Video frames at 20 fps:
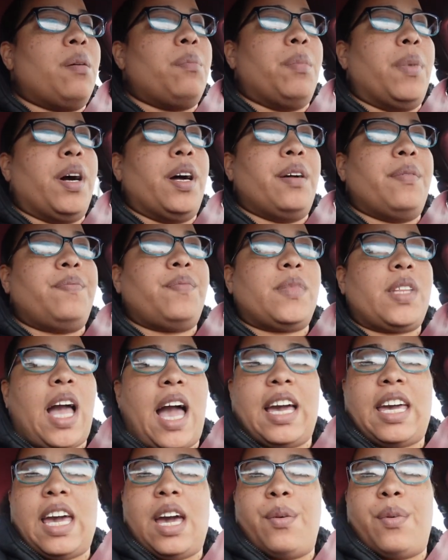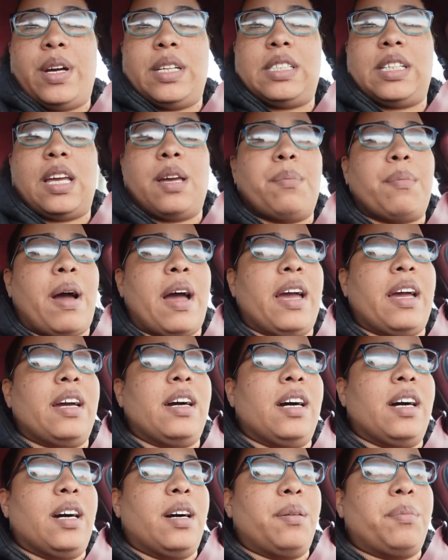But I can't wait to get my
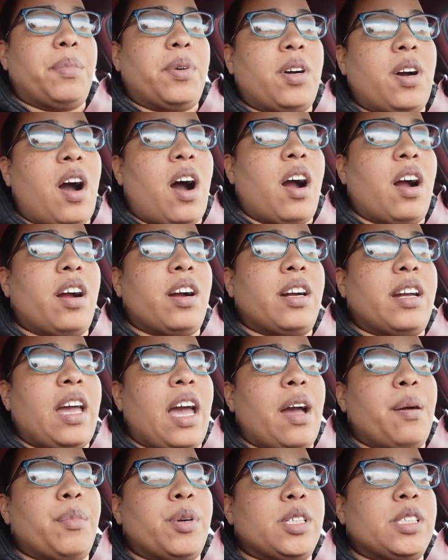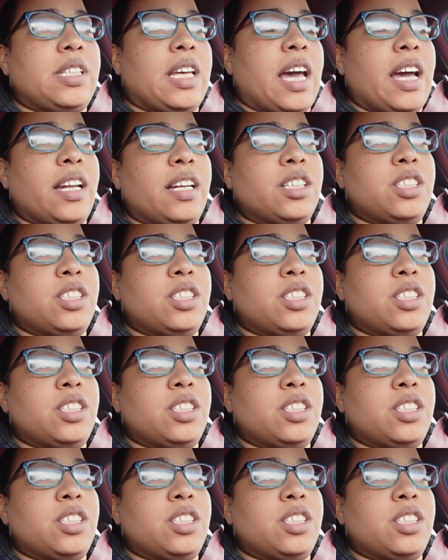um, car camera stand.